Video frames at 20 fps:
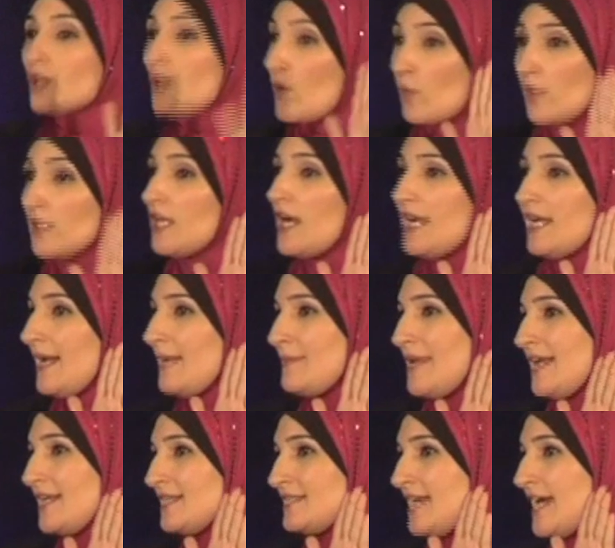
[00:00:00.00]
Wallahi, I'm
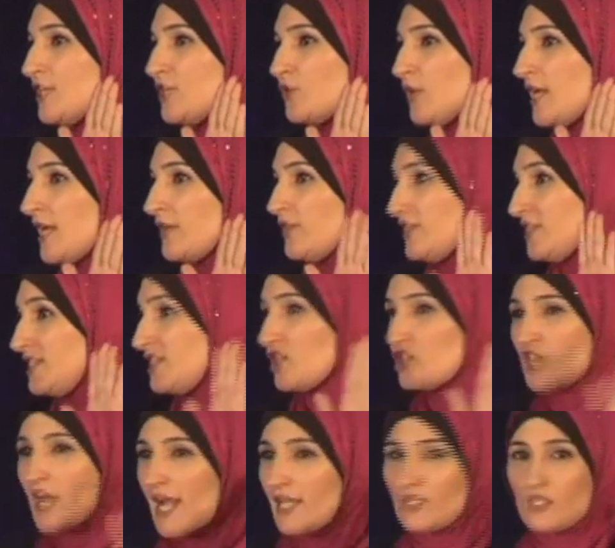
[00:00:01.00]
not exaggerating. This is a
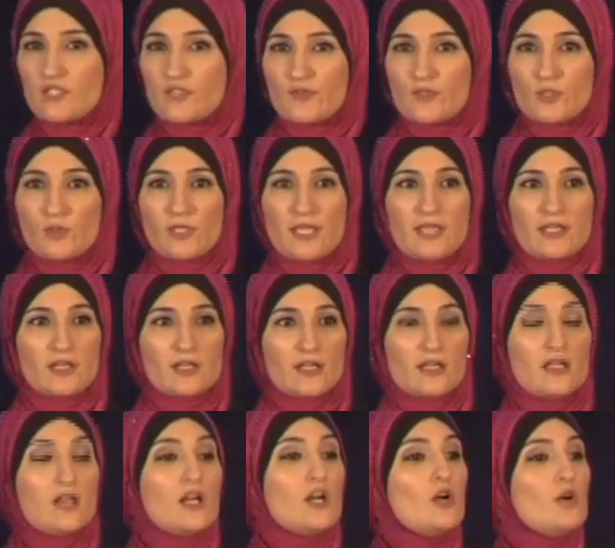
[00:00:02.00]
challenge for you later.
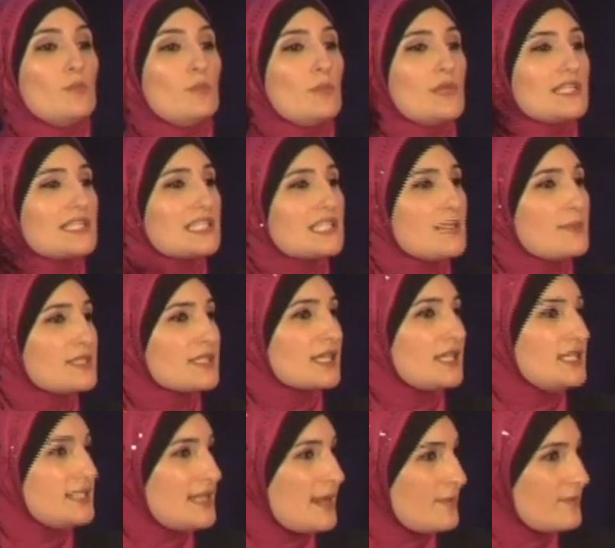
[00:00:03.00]
Muslims
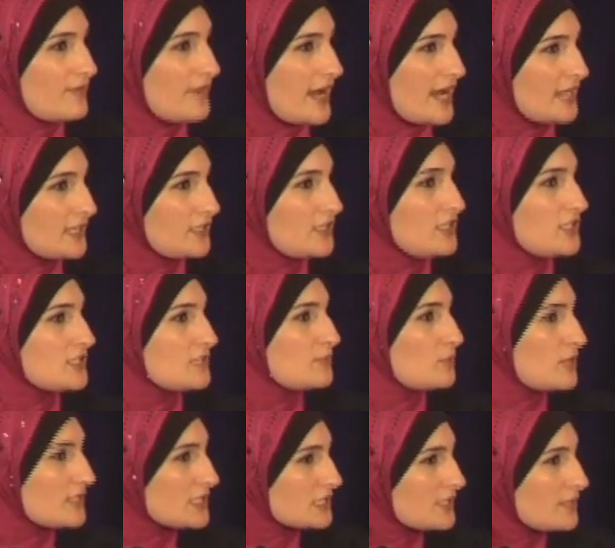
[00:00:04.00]
condemn violence.
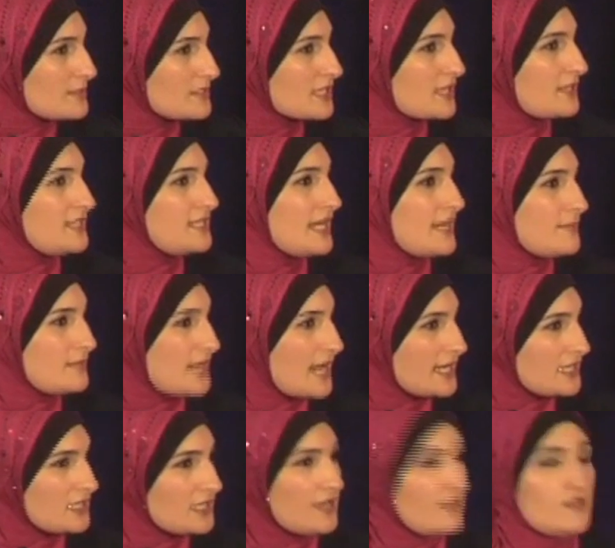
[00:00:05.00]
Muslims condemn
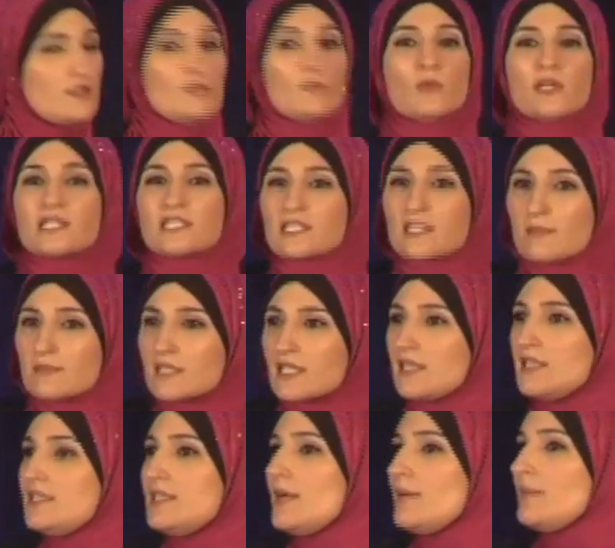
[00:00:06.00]
9/11. Muslims
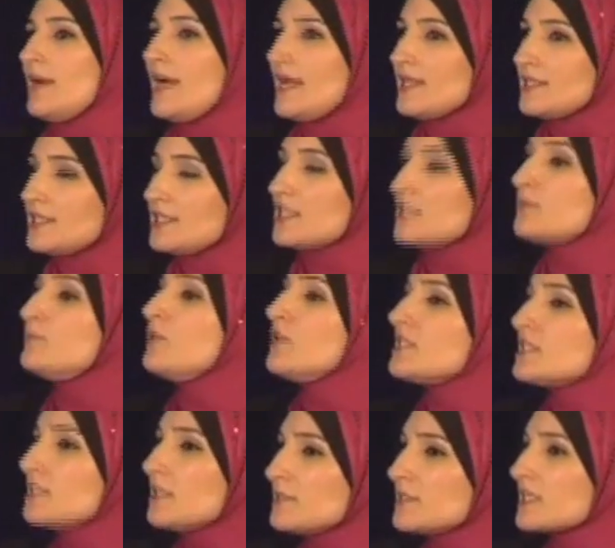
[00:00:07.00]
condemn ISIS.
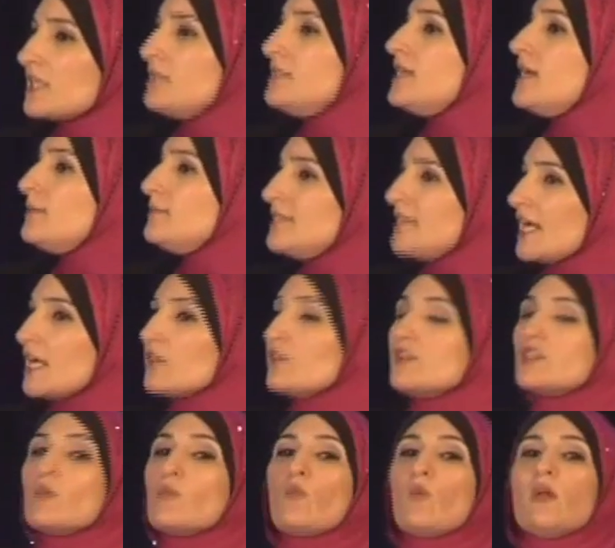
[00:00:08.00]
Muslims condemn
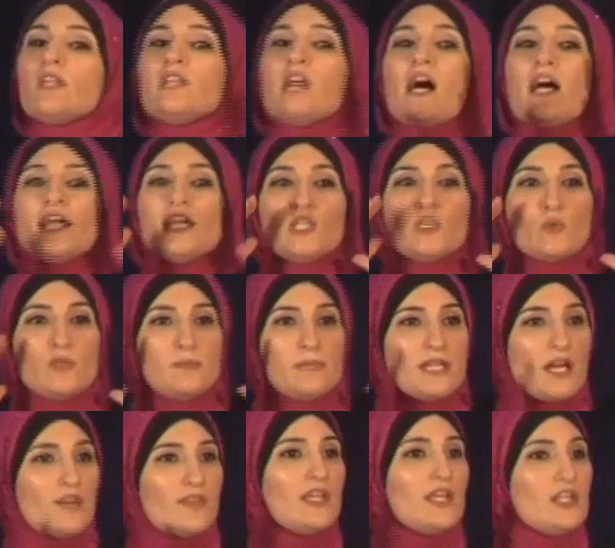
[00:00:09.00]
terrorism. Wallahi, you would
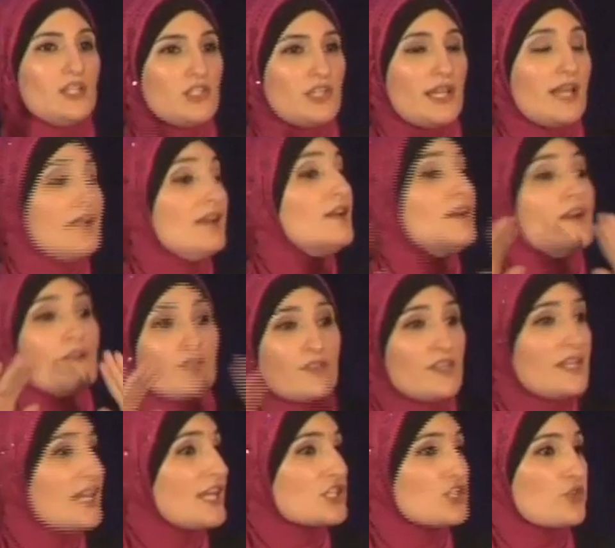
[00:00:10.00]
be on the internet for
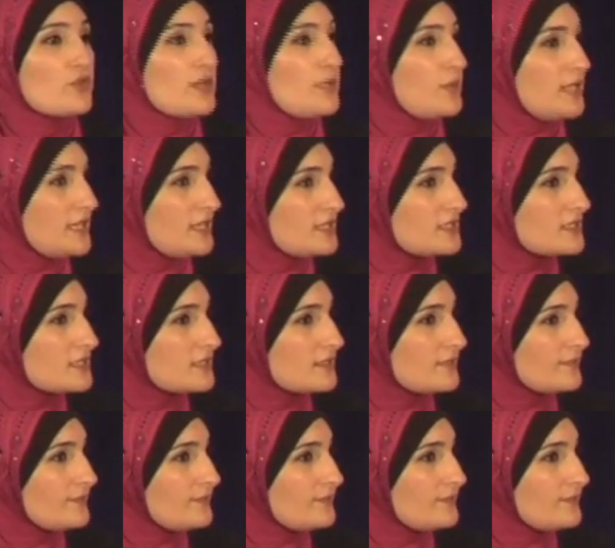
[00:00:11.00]
the next 3 weeks.